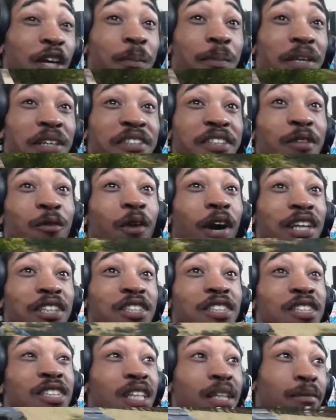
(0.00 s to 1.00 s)
busy
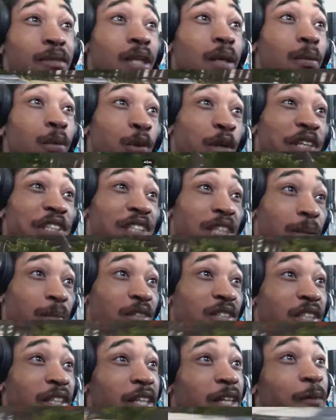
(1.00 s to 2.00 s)
watching WWE
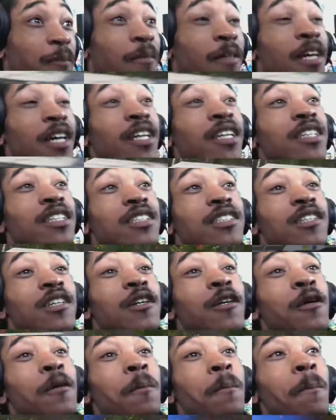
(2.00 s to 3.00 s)
SummerSlam.
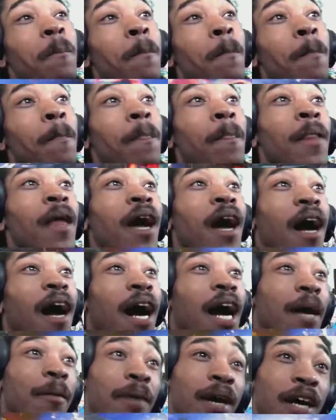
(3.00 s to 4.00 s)
So,
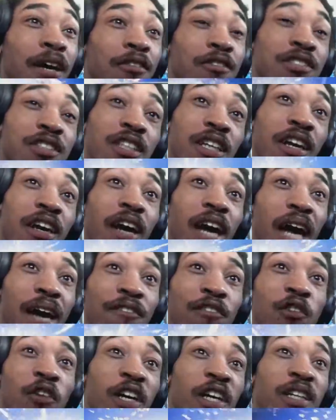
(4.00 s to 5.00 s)
I am out.
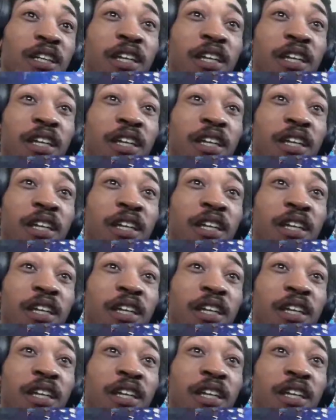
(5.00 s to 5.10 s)
Have a great